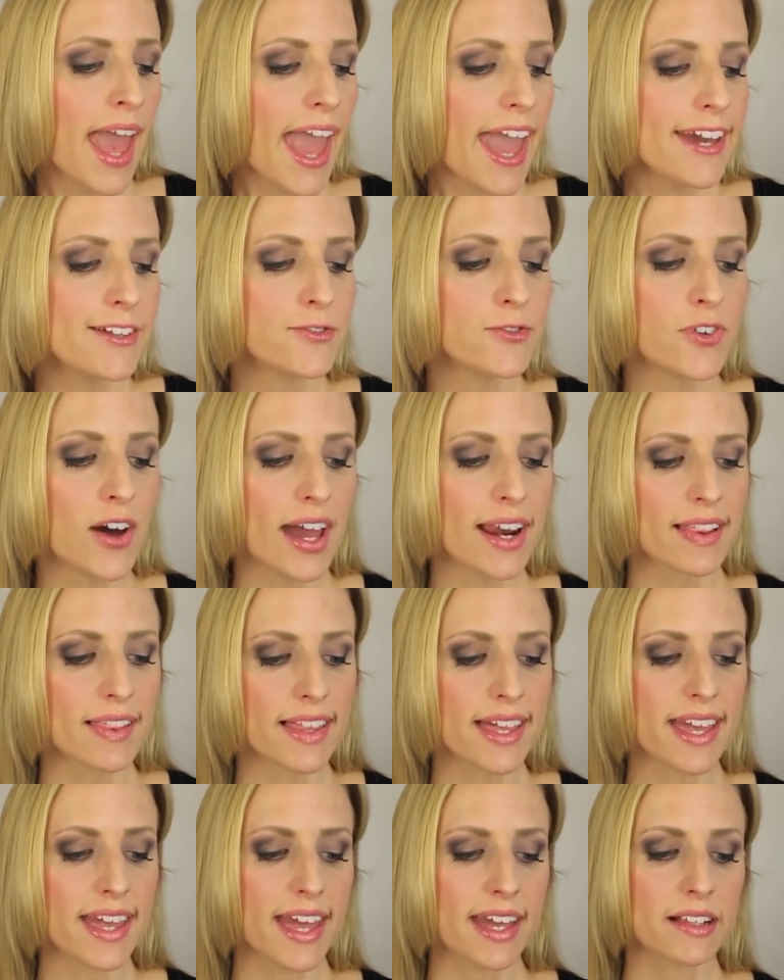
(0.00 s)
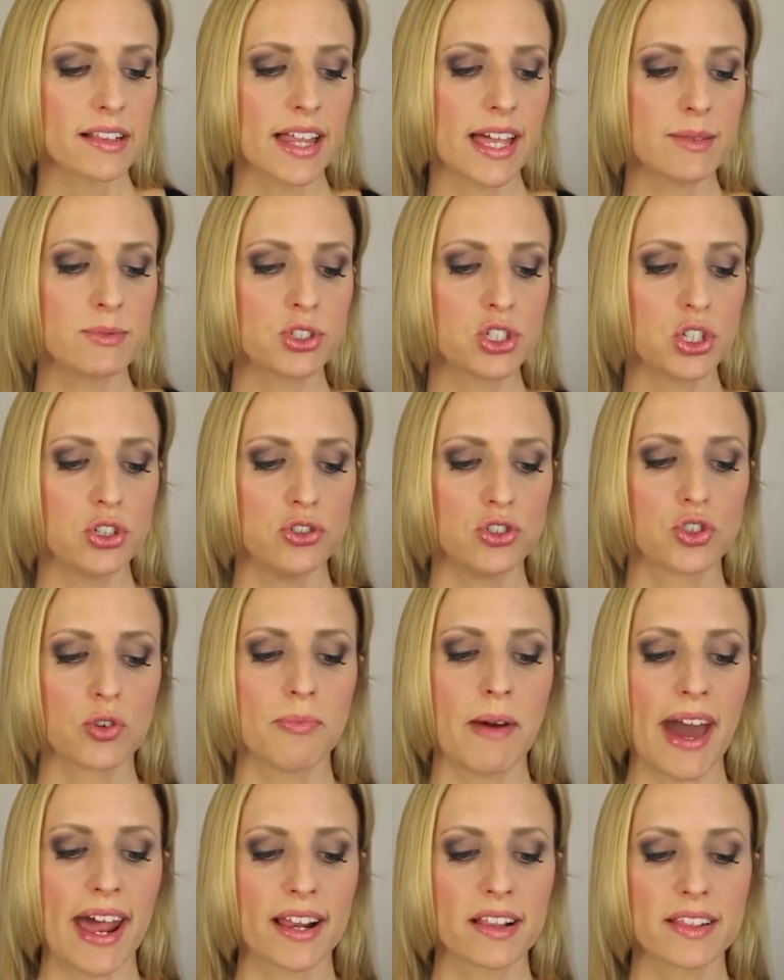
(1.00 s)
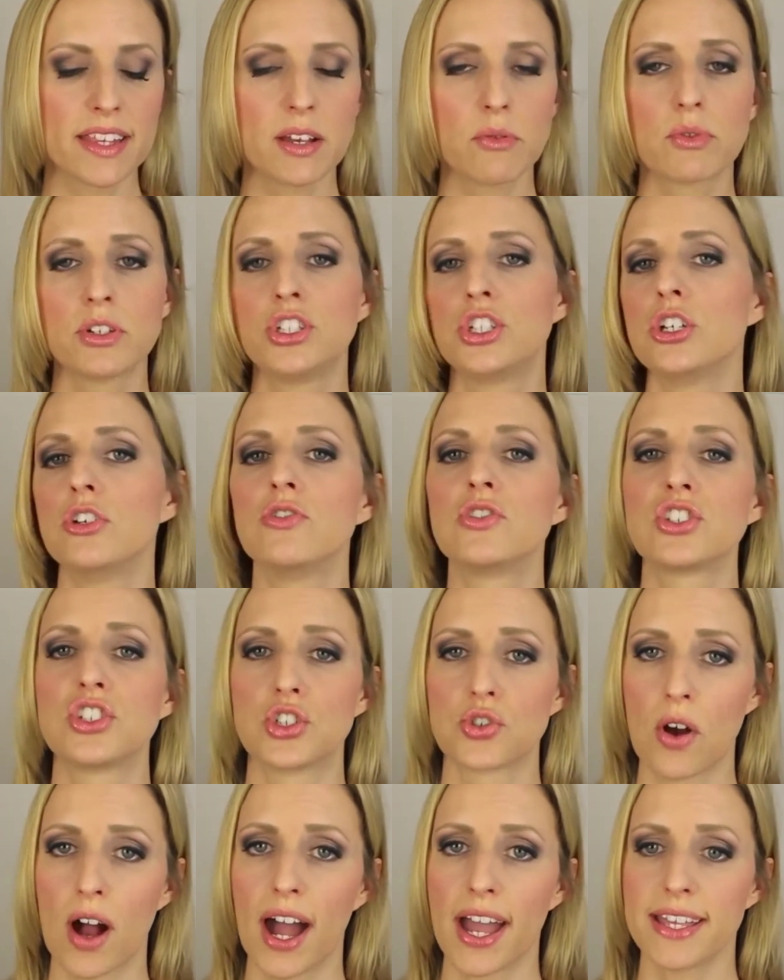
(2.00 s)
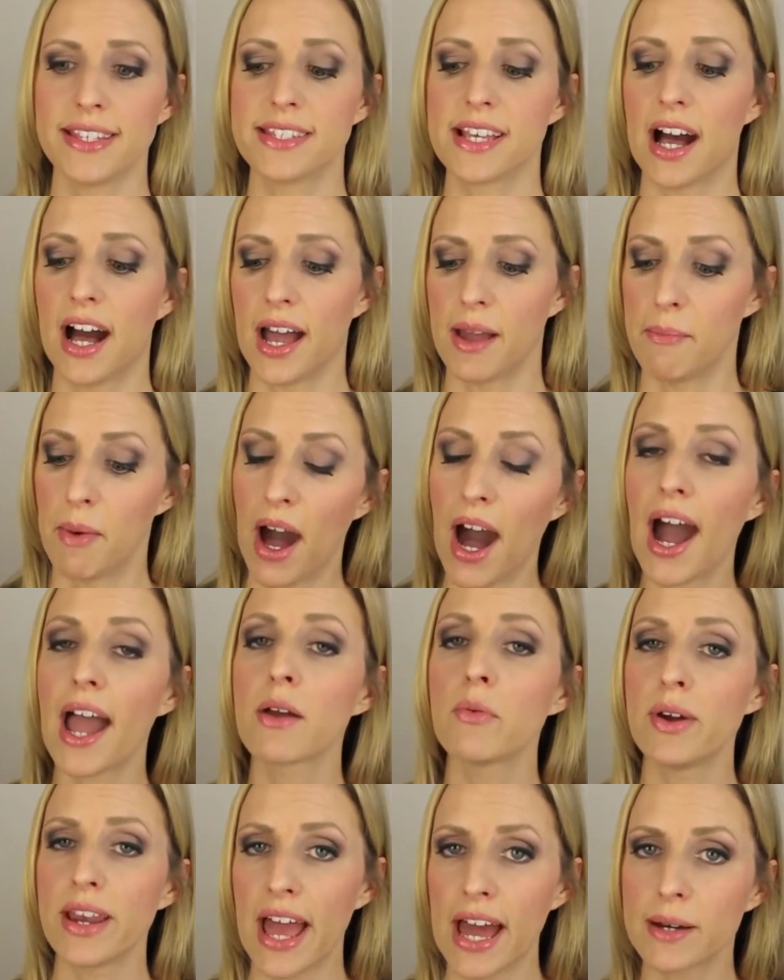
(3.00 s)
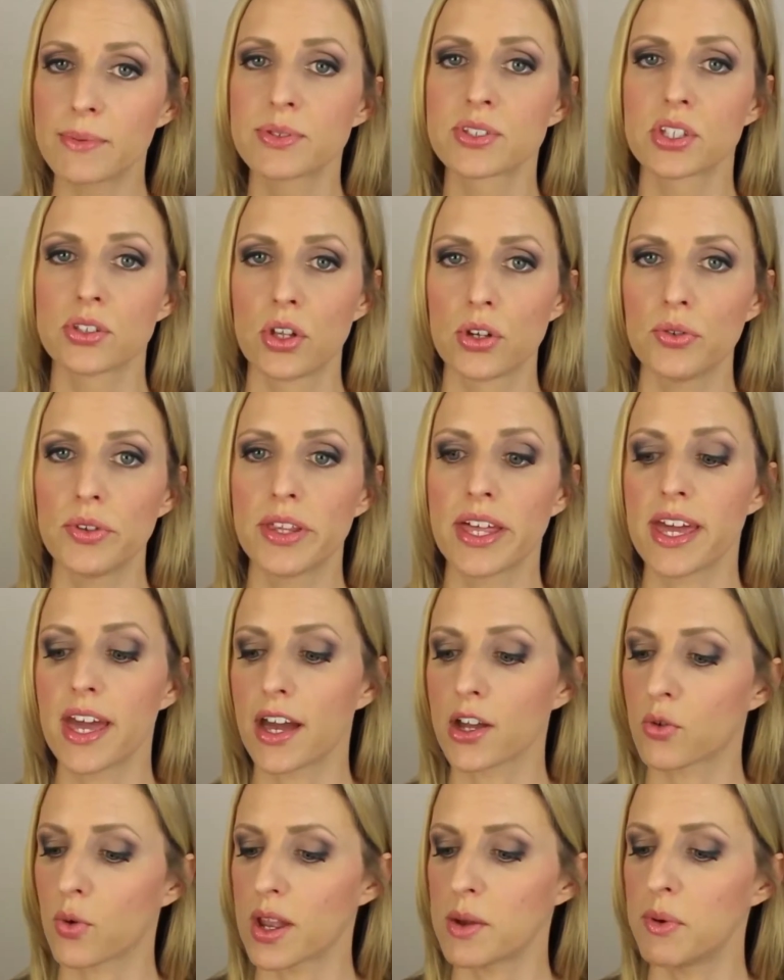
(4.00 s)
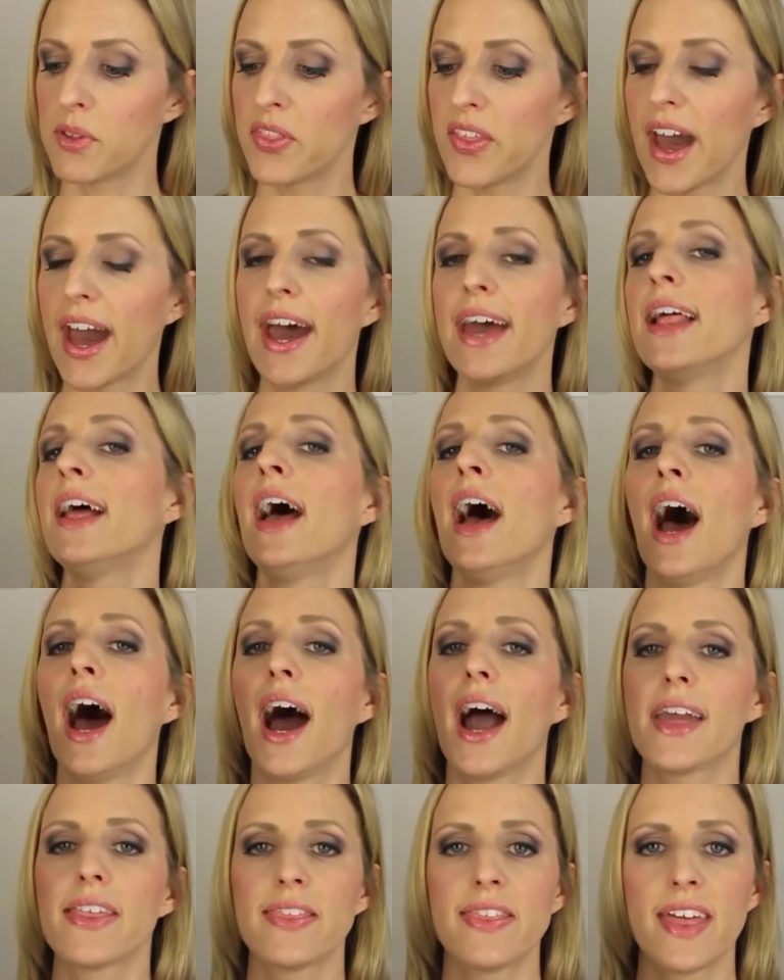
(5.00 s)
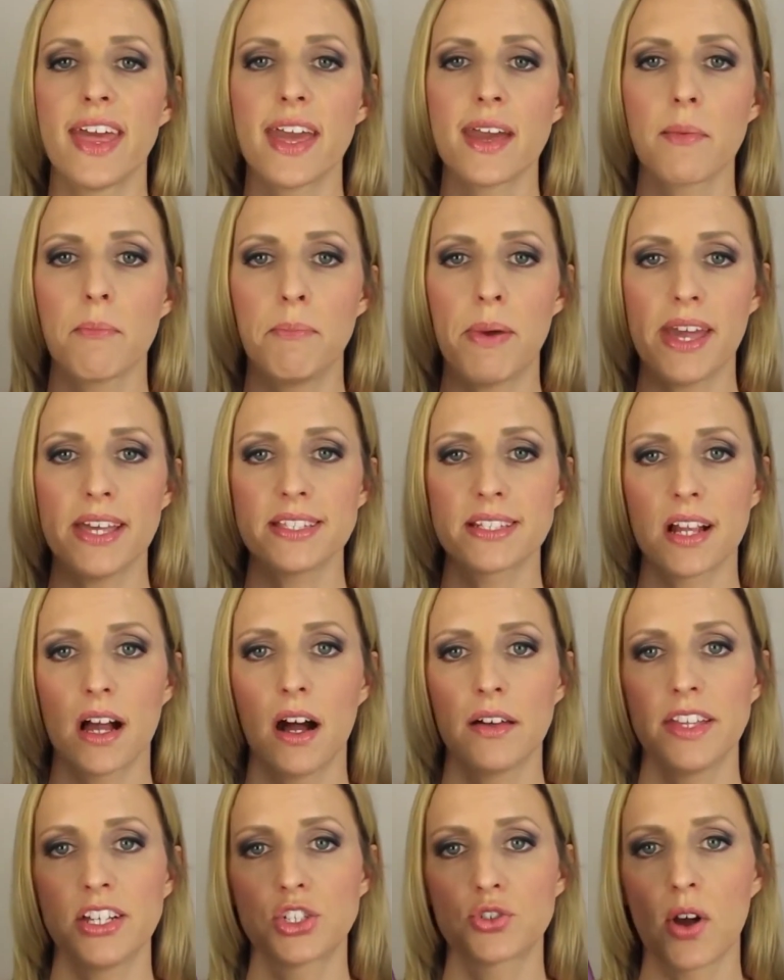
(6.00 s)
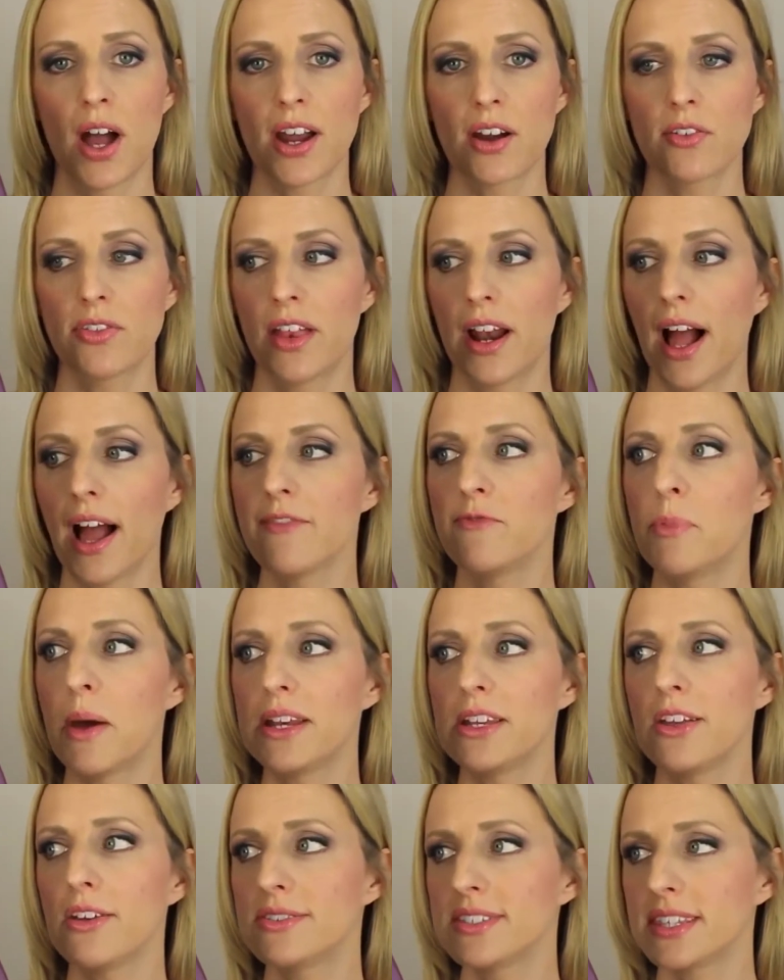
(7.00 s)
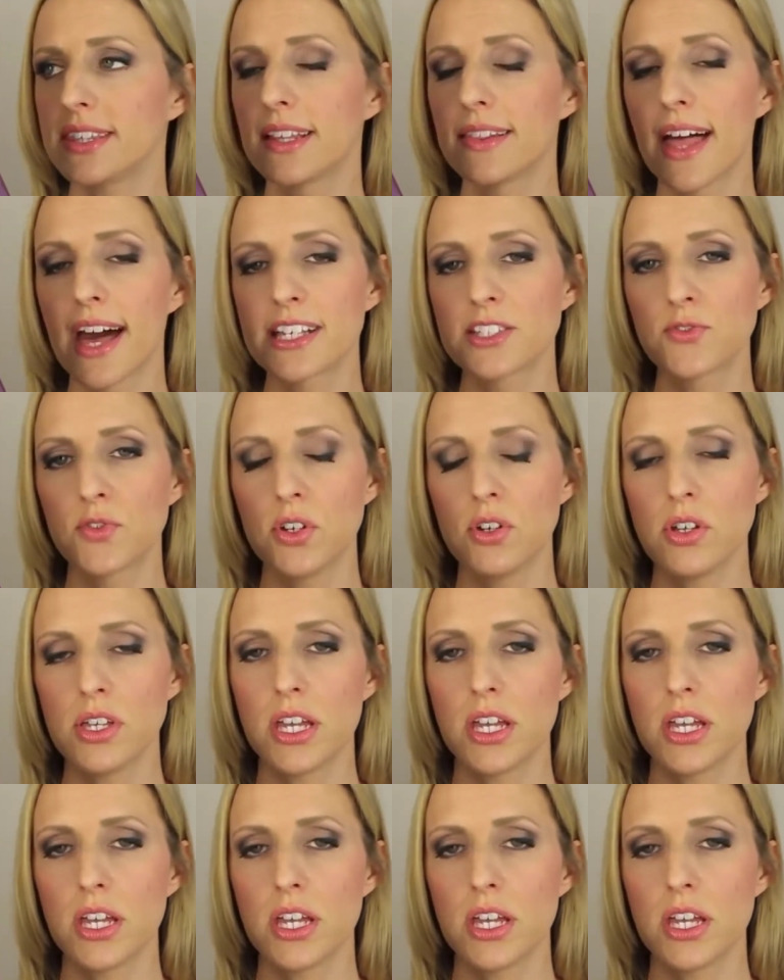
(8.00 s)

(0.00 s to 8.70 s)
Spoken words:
And finally, it claims to dramatically reduce drying time. I would absolutely agree with that. I think based on the dryer that I've been using the last few